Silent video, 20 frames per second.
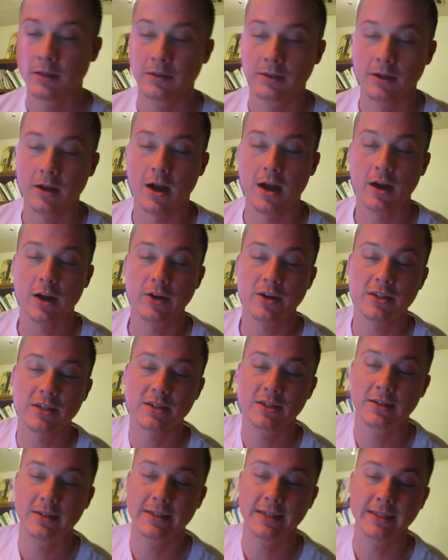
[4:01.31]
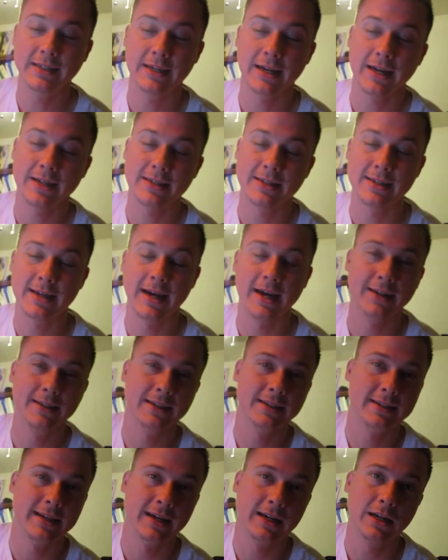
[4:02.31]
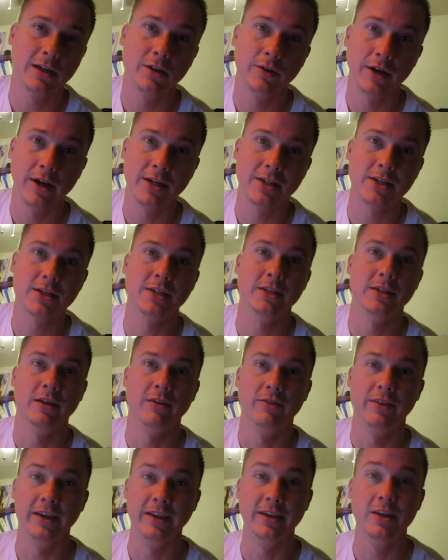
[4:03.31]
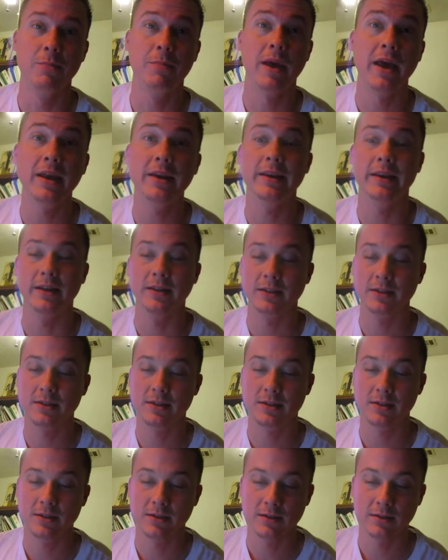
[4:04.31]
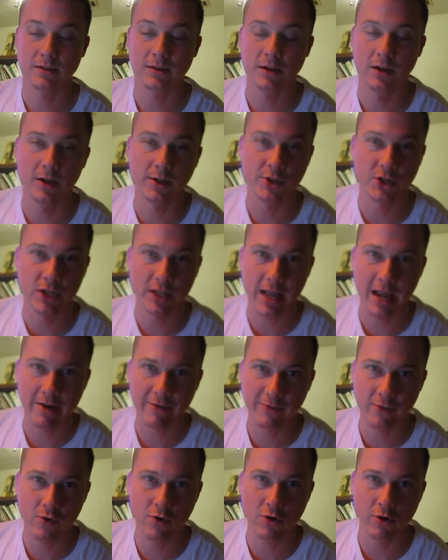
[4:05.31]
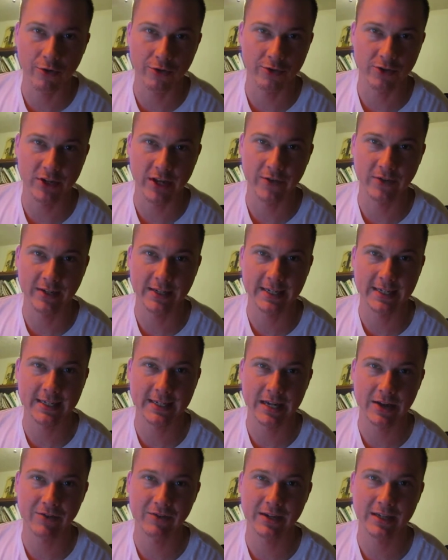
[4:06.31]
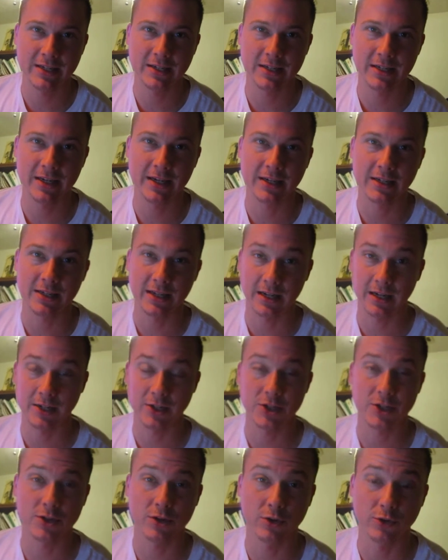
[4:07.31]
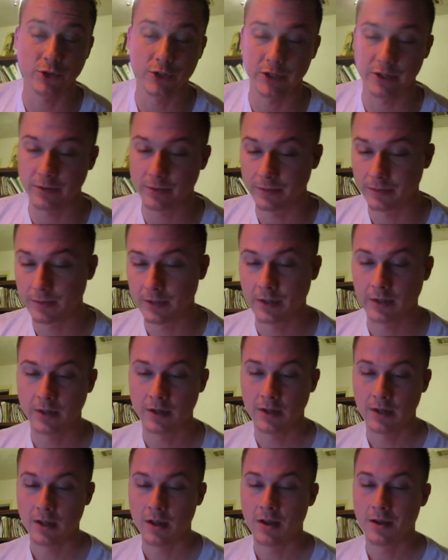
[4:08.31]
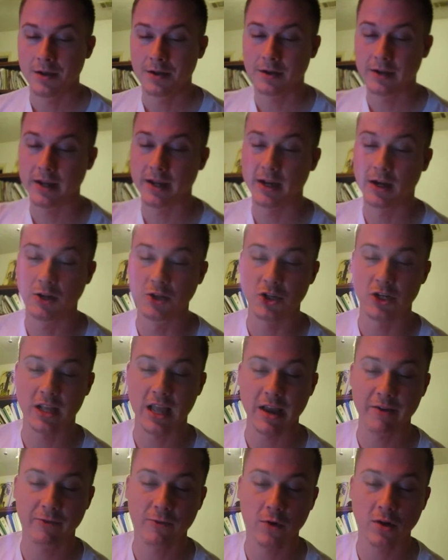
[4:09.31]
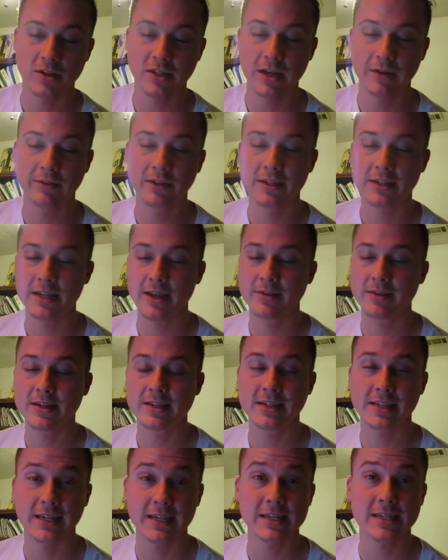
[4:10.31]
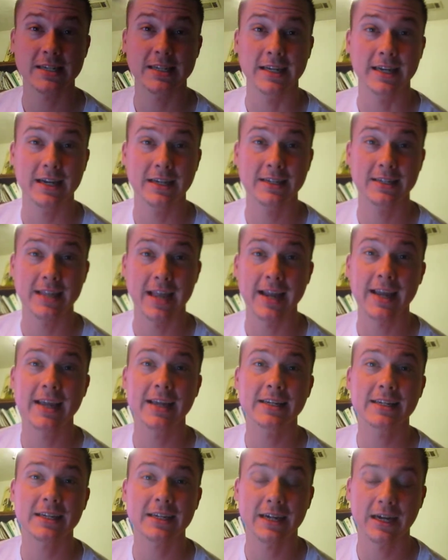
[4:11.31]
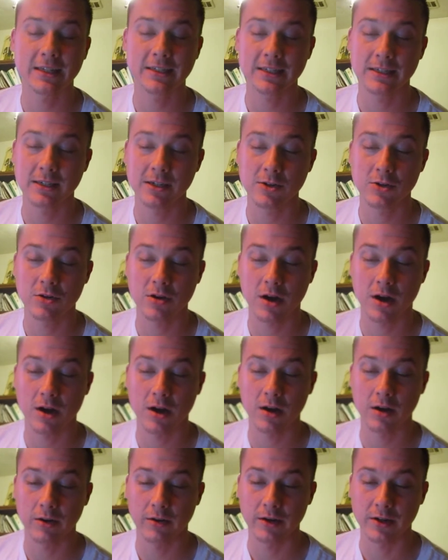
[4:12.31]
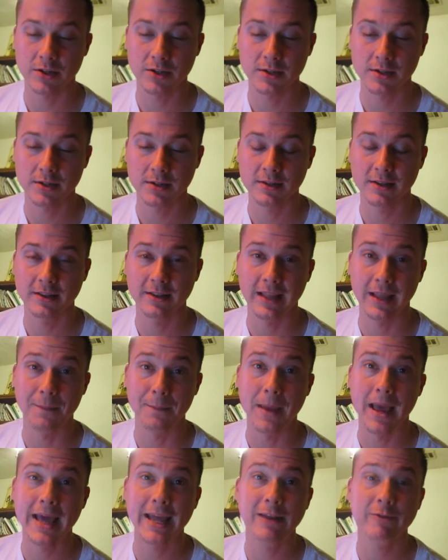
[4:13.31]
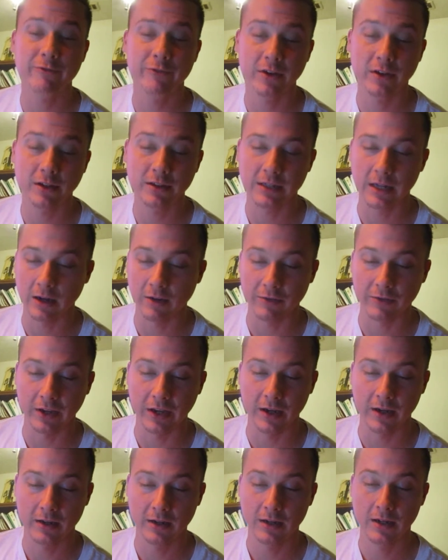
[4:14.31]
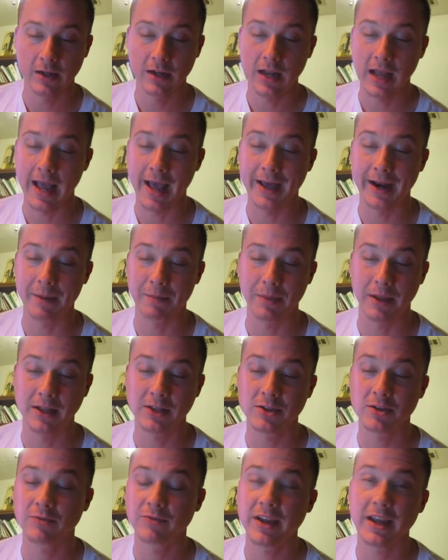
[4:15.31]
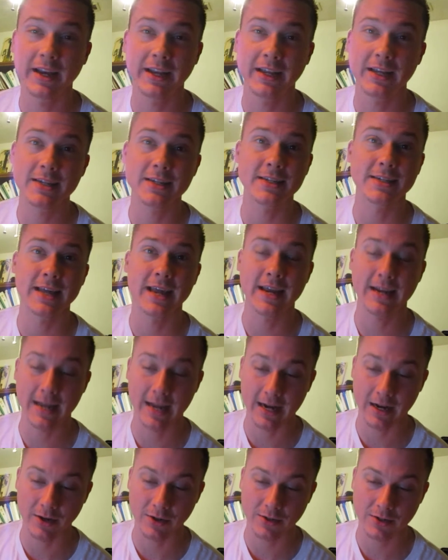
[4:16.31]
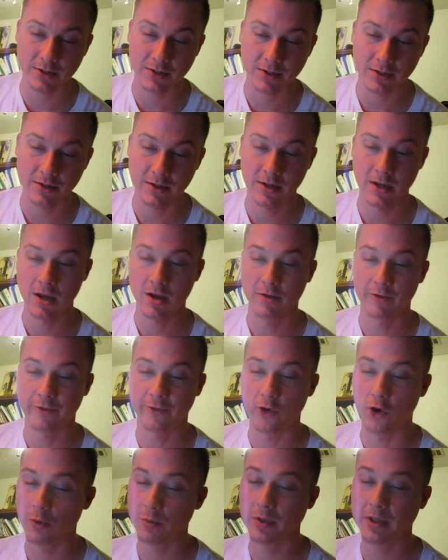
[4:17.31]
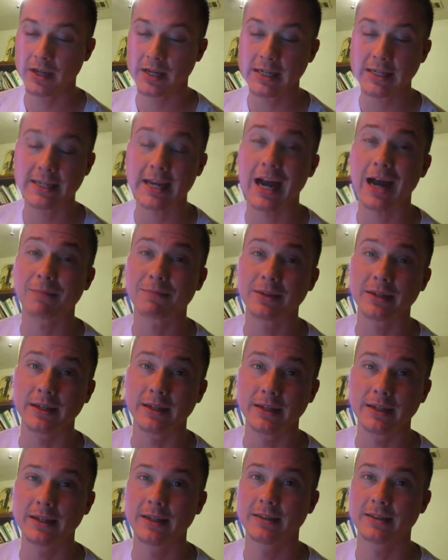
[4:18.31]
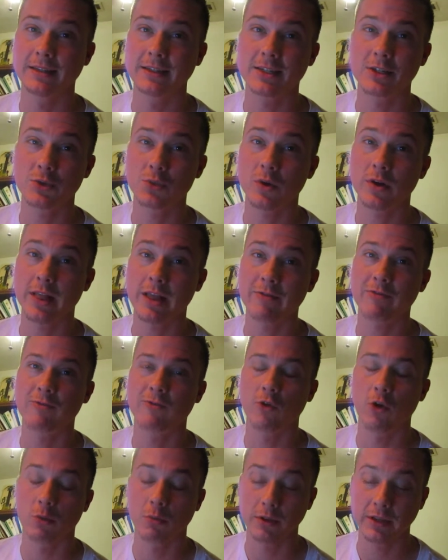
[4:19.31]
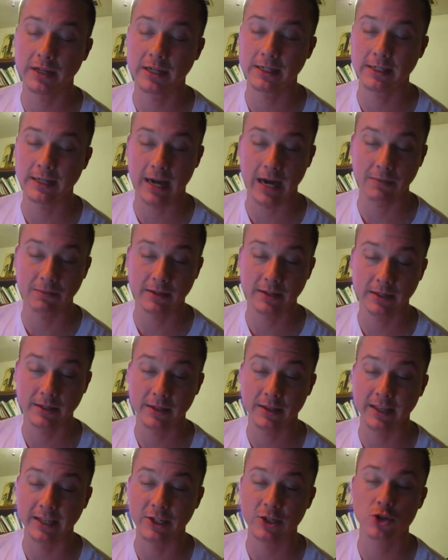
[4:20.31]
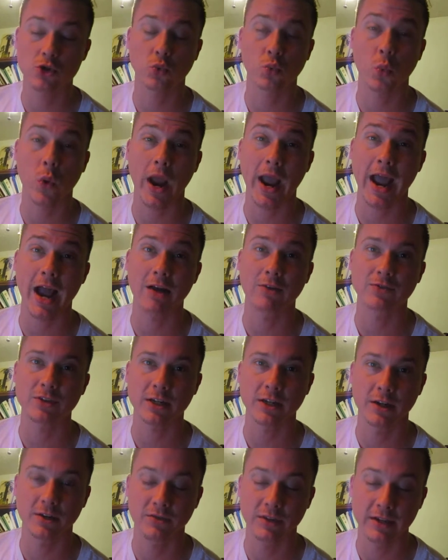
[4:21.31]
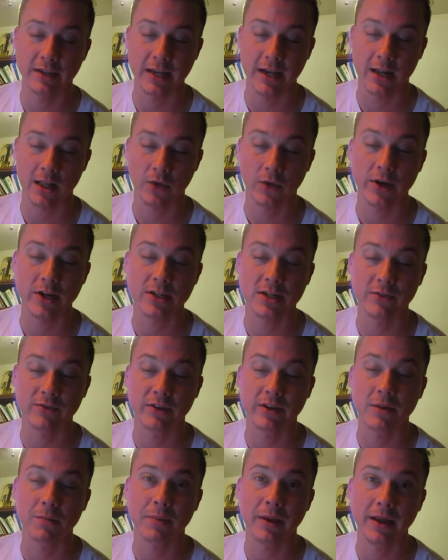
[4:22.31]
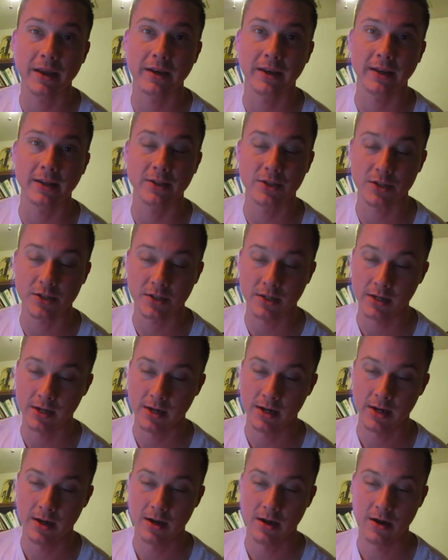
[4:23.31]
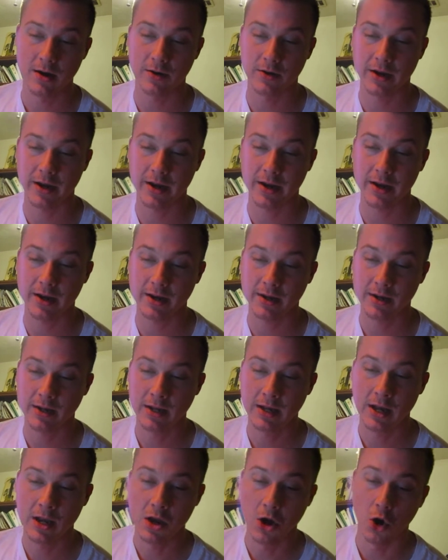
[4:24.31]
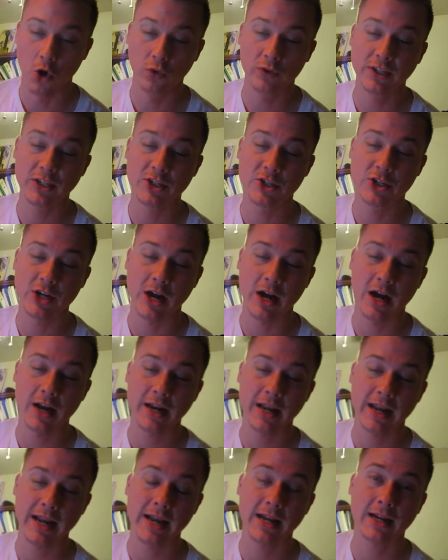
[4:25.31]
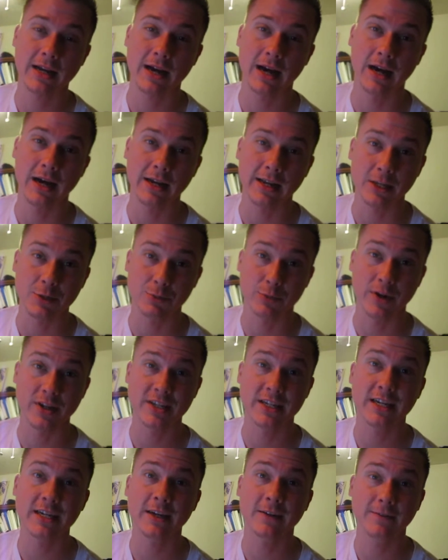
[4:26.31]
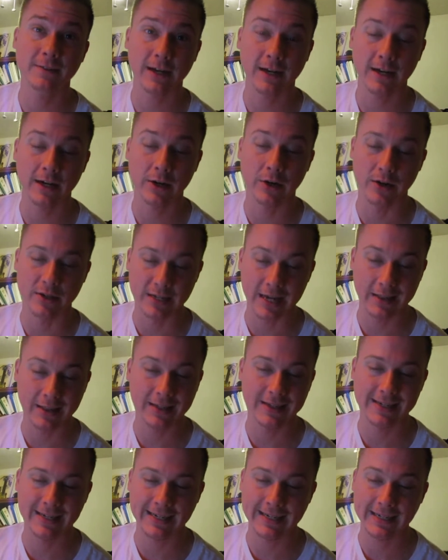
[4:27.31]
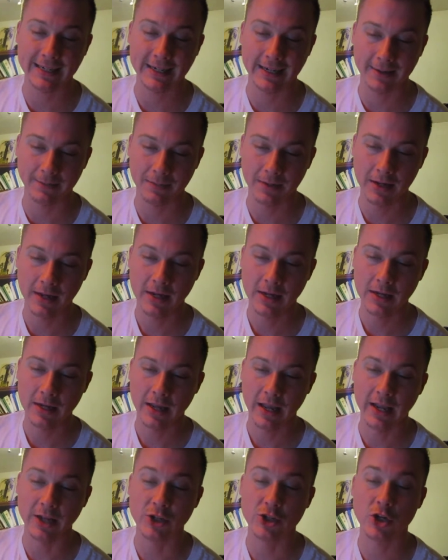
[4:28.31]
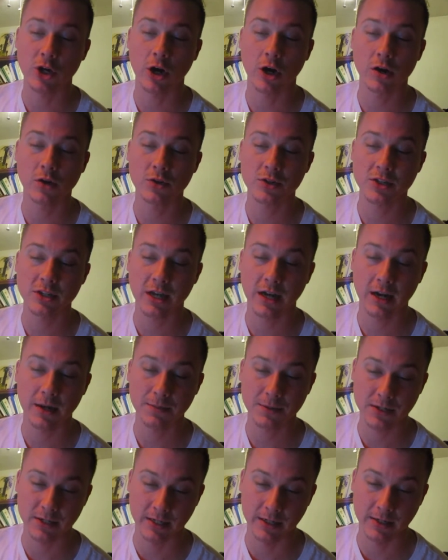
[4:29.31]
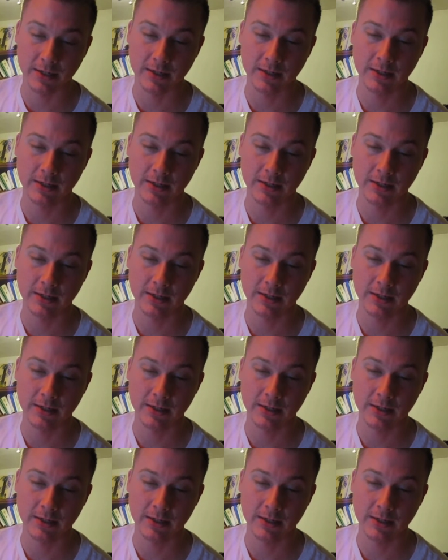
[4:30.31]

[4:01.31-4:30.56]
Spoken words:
Congress did not sign the Declaration of Independence on July 4th, 1776, like I just told you. Okay, on July 4th, 1776, the Second Continental Congress, they met in Philadelphia at a Pennsylvania State House, formally adopted, this is where they formally adopted the draft of the Declaration of Independence. Okay? Only John Hancock, as President of Congress at the time, and Charles Thompson,